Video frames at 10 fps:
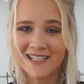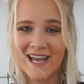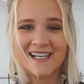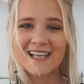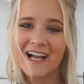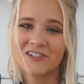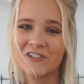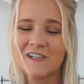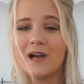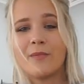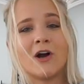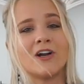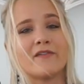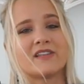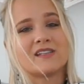today is actually a part
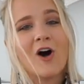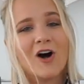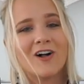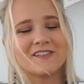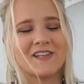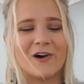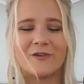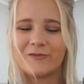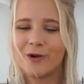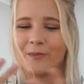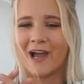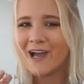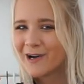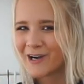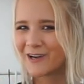of this haul. So for my
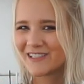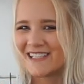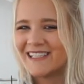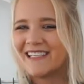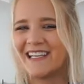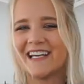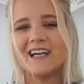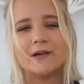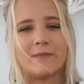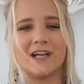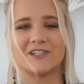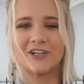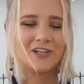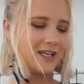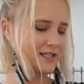OOTD, my
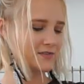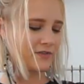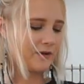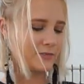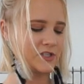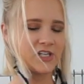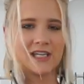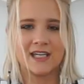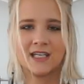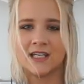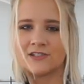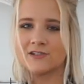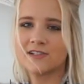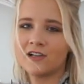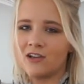shirt is from Shein. It's
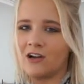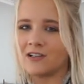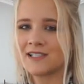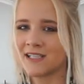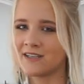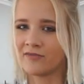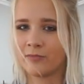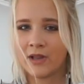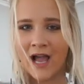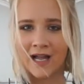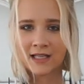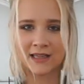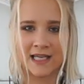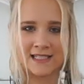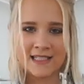just a long sleeve black
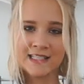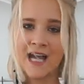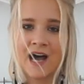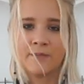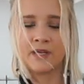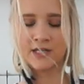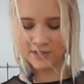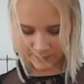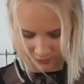lacy top, and I just